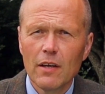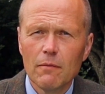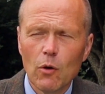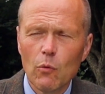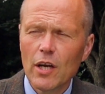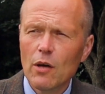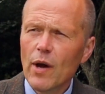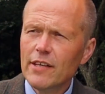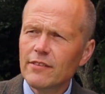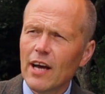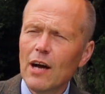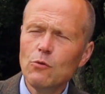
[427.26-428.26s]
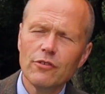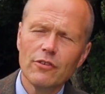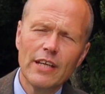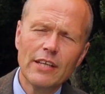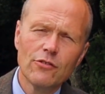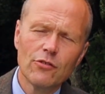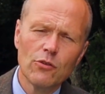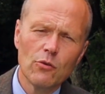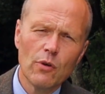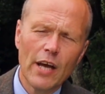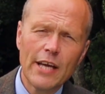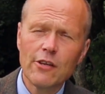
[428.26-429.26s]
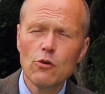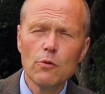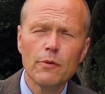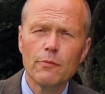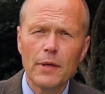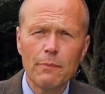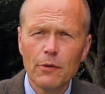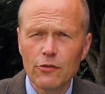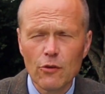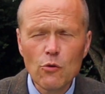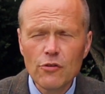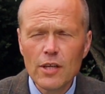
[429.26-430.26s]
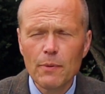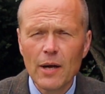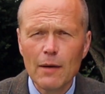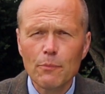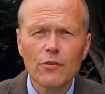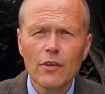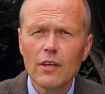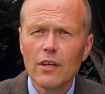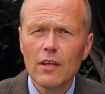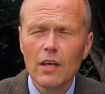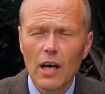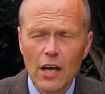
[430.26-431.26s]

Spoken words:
But when I went out into a group of people socially perhaps,